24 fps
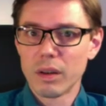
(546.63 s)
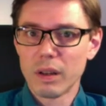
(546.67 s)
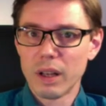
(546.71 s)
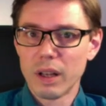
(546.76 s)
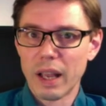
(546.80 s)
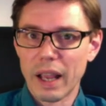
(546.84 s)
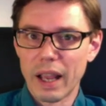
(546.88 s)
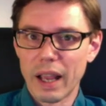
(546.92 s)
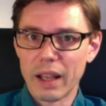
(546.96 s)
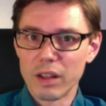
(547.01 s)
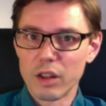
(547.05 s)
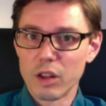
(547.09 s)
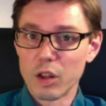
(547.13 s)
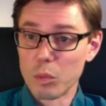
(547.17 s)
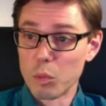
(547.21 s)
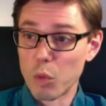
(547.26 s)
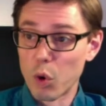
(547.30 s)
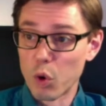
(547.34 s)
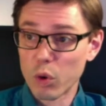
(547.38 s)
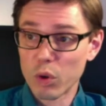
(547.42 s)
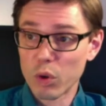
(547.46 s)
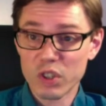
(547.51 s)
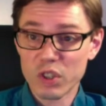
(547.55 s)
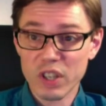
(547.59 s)
And the
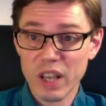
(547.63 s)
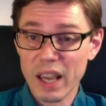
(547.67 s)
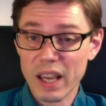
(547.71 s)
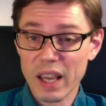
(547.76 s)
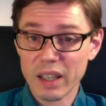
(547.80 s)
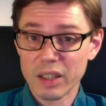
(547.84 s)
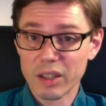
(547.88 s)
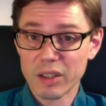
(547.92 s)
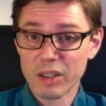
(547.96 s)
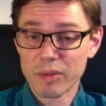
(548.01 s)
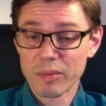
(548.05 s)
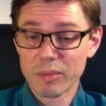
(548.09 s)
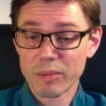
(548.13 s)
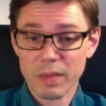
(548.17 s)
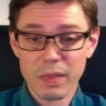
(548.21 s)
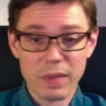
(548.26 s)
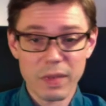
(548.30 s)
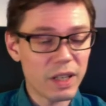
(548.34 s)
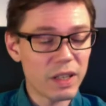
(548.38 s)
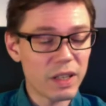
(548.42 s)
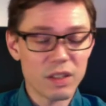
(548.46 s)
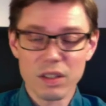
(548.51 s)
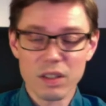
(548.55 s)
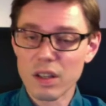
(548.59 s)
moral saint
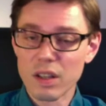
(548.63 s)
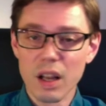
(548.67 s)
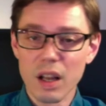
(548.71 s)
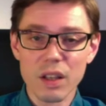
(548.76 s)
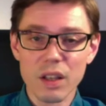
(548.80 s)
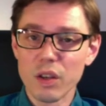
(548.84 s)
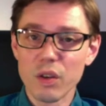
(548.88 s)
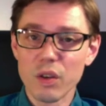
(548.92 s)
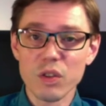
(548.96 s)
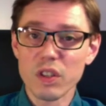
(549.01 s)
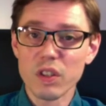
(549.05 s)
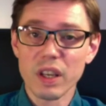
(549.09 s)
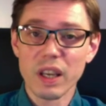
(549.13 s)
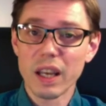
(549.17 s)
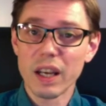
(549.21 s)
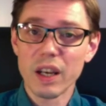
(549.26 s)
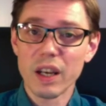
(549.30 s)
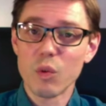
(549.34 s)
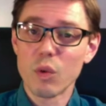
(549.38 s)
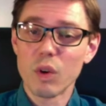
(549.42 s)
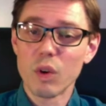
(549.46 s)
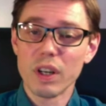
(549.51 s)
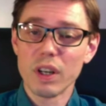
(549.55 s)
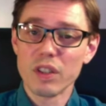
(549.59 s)
is not using
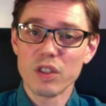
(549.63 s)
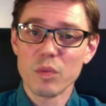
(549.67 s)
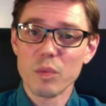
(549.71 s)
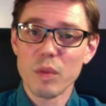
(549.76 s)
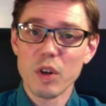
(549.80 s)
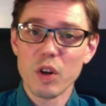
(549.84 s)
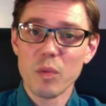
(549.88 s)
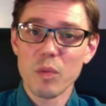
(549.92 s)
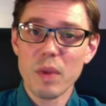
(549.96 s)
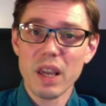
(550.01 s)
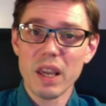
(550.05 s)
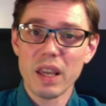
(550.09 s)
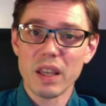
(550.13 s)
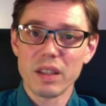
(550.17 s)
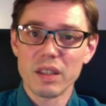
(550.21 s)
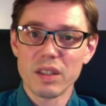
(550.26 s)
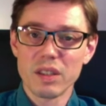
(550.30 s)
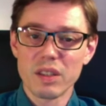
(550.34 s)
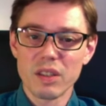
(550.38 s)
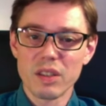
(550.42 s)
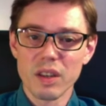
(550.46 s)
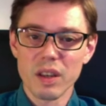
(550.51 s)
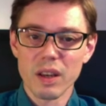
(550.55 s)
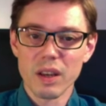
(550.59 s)
anyone as a mere
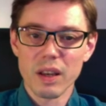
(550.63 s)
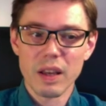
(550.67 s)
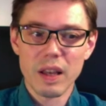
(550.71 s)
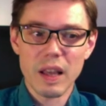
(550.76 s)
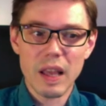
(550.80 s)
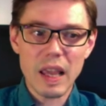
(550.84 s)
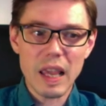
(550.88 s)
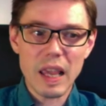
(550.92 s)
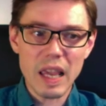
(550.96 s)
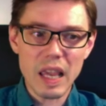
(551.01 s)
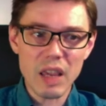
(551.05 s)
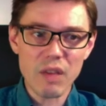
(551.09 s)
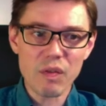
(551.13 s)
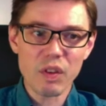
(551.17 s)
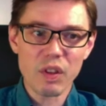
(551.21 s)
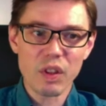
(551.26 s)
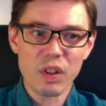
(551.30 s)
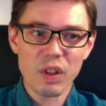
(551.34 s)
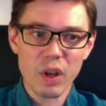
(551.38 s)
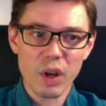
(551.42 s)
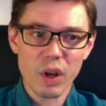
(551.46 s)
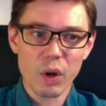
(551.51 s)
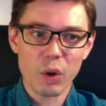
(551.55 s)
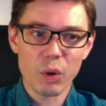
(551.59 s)
means, even
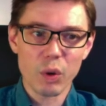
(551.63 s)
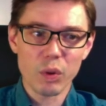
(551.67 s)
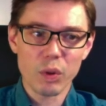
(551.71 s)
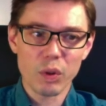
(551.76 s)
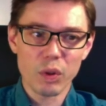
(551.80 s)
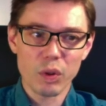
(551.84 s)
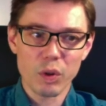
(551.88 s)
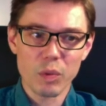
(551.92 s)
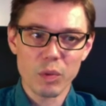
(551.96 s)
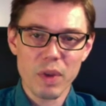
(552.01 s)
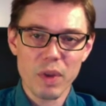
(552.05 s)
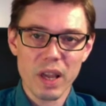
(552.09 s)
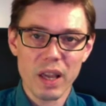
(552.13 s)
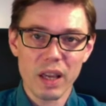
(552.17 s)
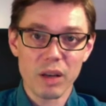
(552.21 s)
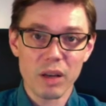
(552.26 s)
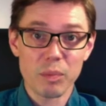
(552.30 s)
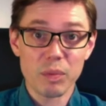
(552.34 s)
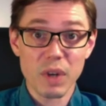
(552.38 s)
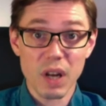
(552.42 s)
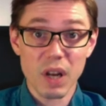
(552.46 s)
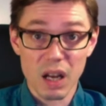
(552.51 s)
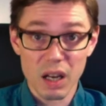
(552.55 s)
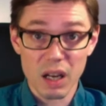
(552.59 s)
though they're being
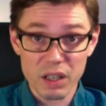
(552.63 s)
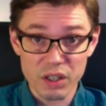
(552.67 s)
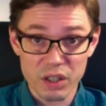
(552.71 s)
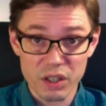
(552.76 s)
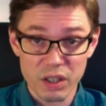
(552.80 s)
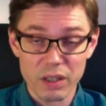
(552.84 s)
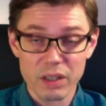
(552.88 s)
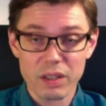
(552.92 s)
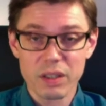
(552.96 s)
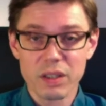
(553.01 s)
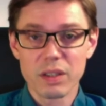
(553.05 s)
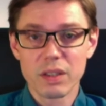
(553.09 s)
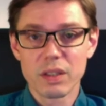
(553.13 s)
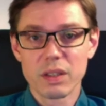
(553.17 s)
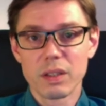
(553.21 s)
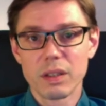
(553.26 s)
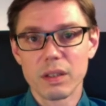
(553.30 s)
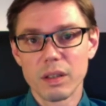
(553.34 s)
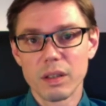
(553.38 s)
obnoxious.